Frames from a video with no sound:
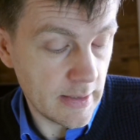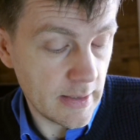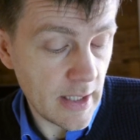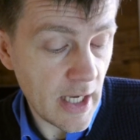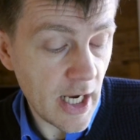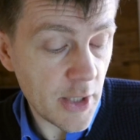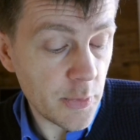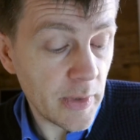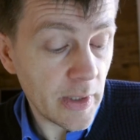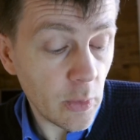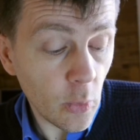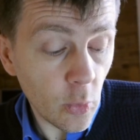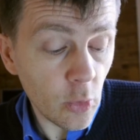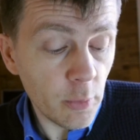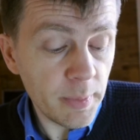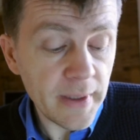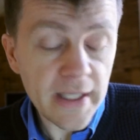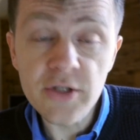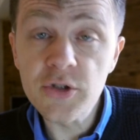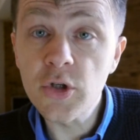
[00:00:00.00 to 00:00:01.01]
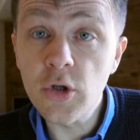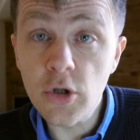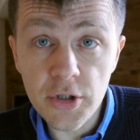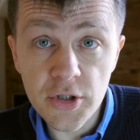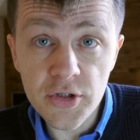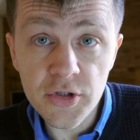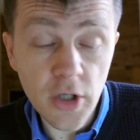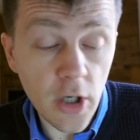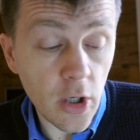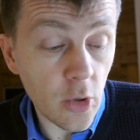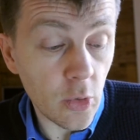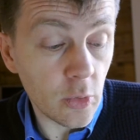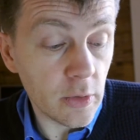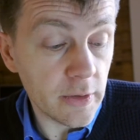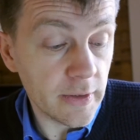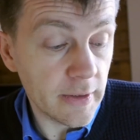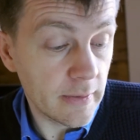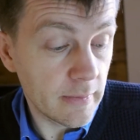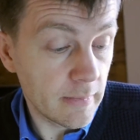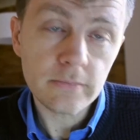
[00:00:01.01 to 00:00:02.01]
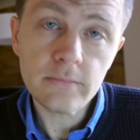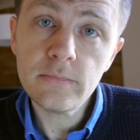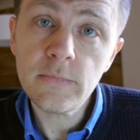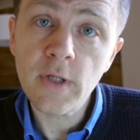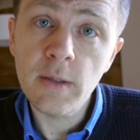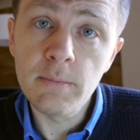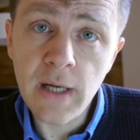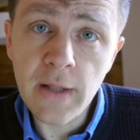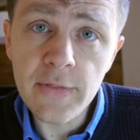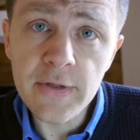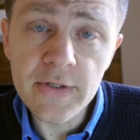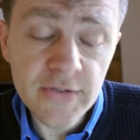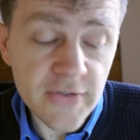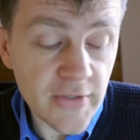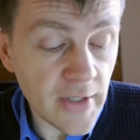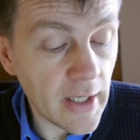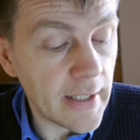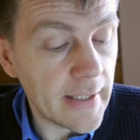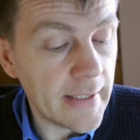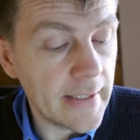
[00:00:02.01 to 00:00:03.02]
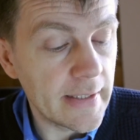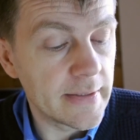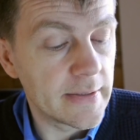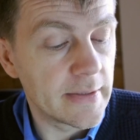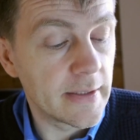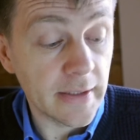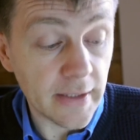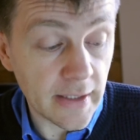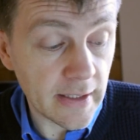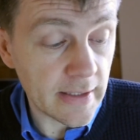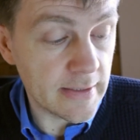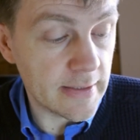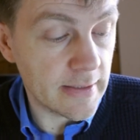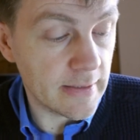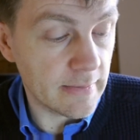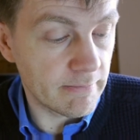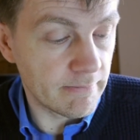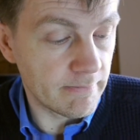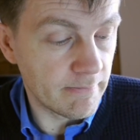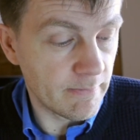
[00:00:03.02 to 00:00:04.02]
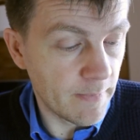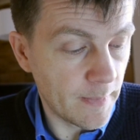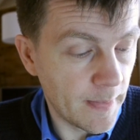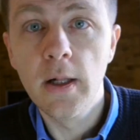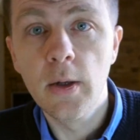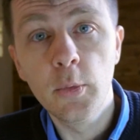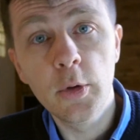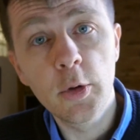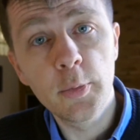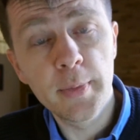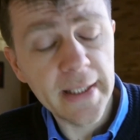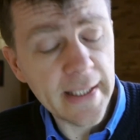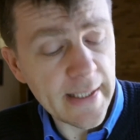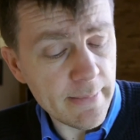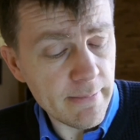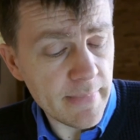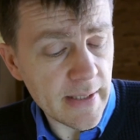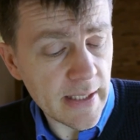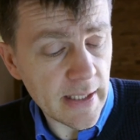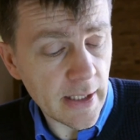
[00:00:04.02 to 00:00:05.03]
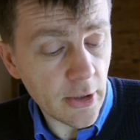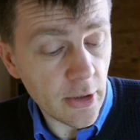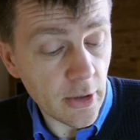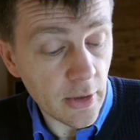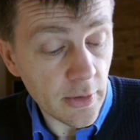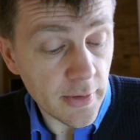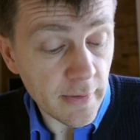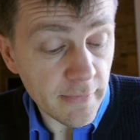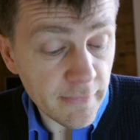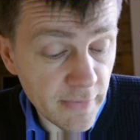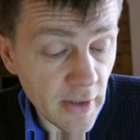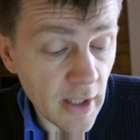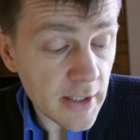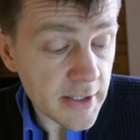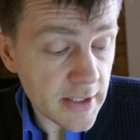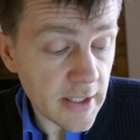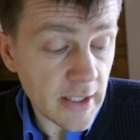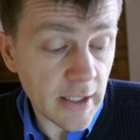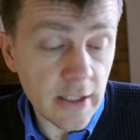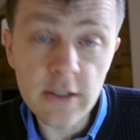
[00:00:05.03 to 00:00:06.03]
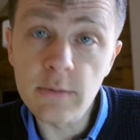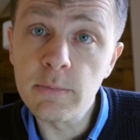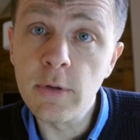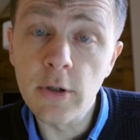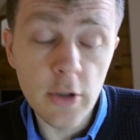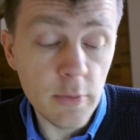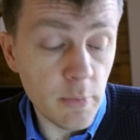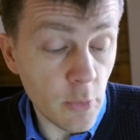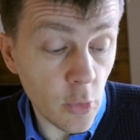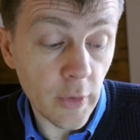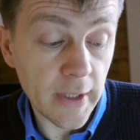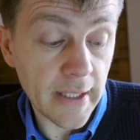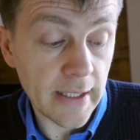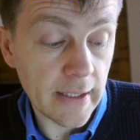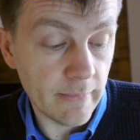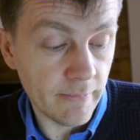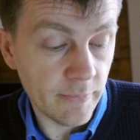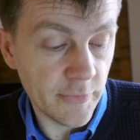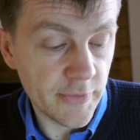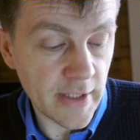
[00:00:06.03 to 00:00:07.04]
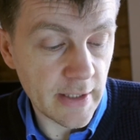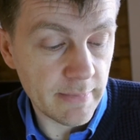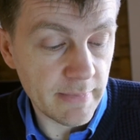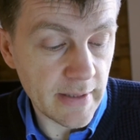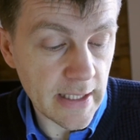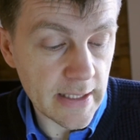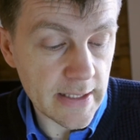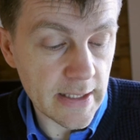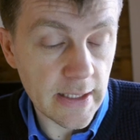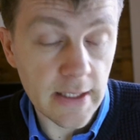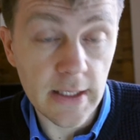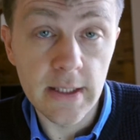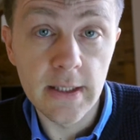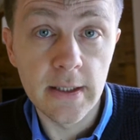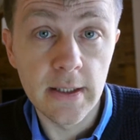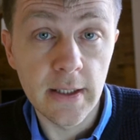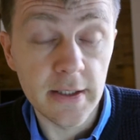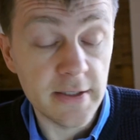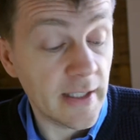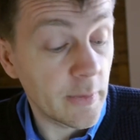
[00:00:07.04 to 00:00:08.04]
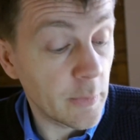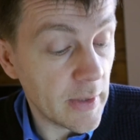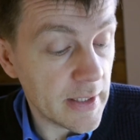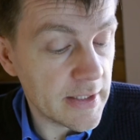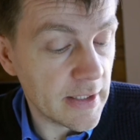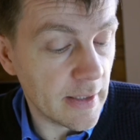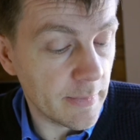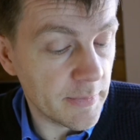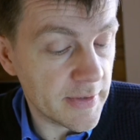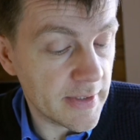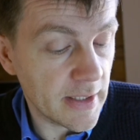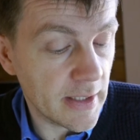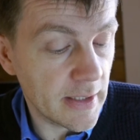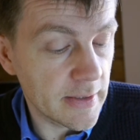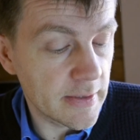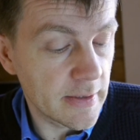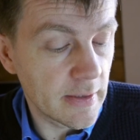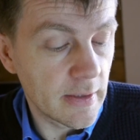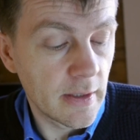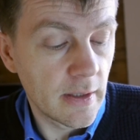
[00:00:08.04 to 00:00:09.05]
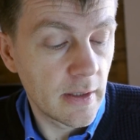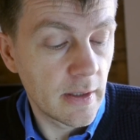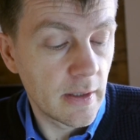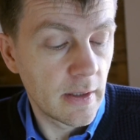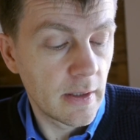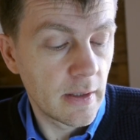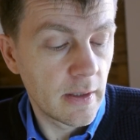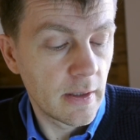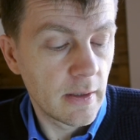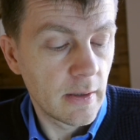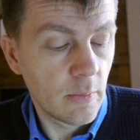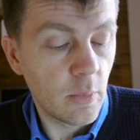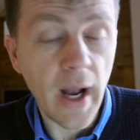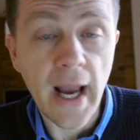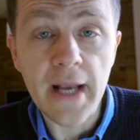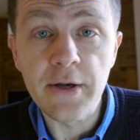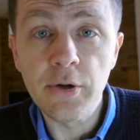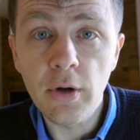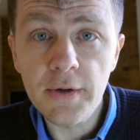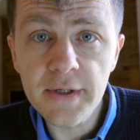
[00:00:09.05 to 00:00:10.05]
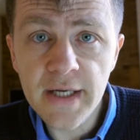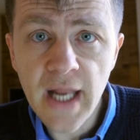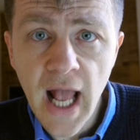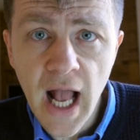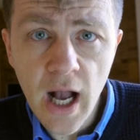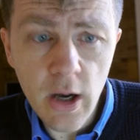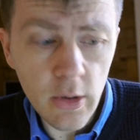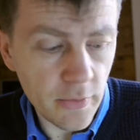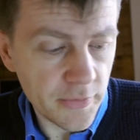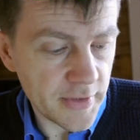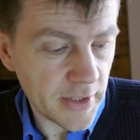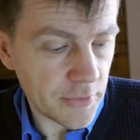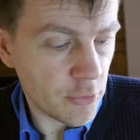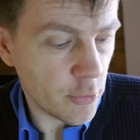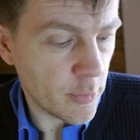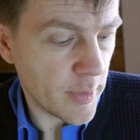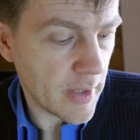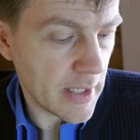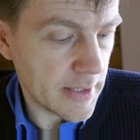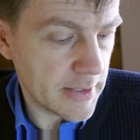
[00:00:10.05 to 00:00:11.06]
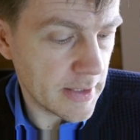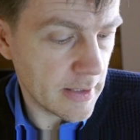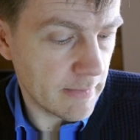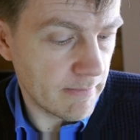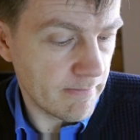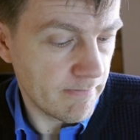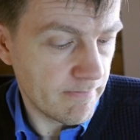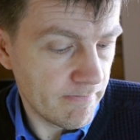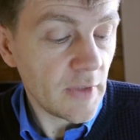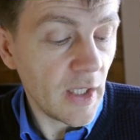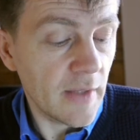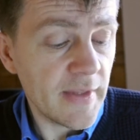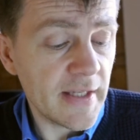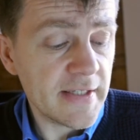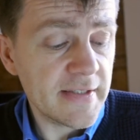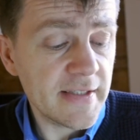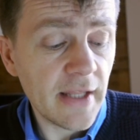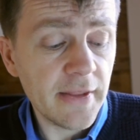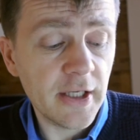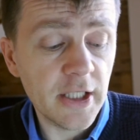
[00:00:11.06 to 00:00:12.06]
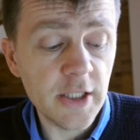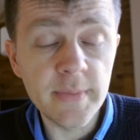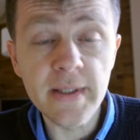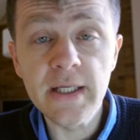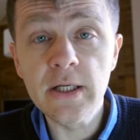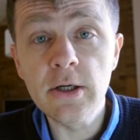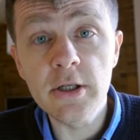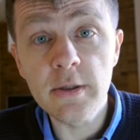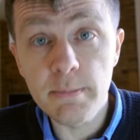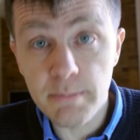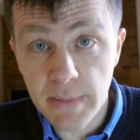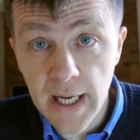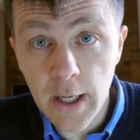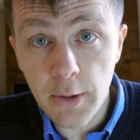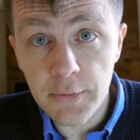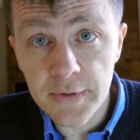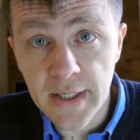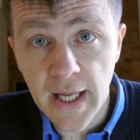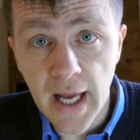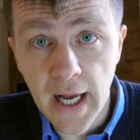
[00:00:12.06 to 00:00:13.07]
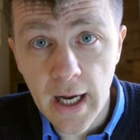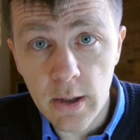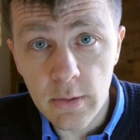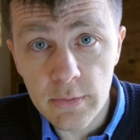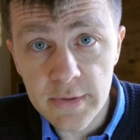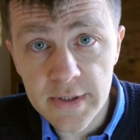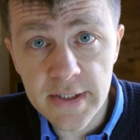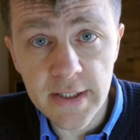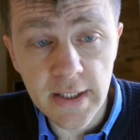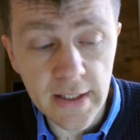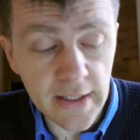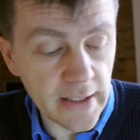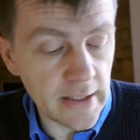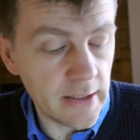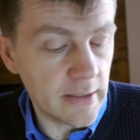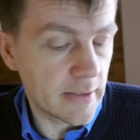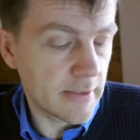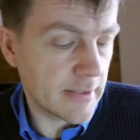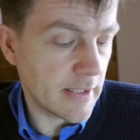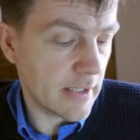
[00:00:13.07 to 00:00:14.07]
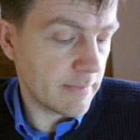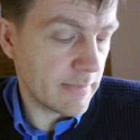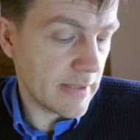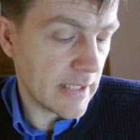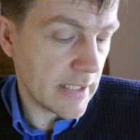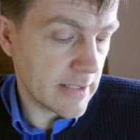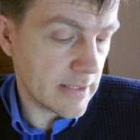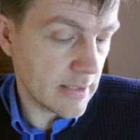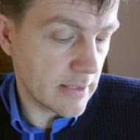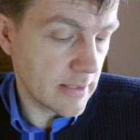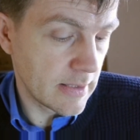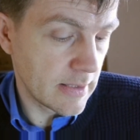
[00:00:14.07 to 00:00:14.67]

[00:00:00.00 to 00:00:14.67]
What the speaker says: "And we'll all be as good as gold." Mother sighed and kissed them. "We'll begin being good the first thing tomorrow morning," said Peter, as they went upstairs. "Why not now?" said Roberta. "There's nothing to be good about now, silly," said Peter.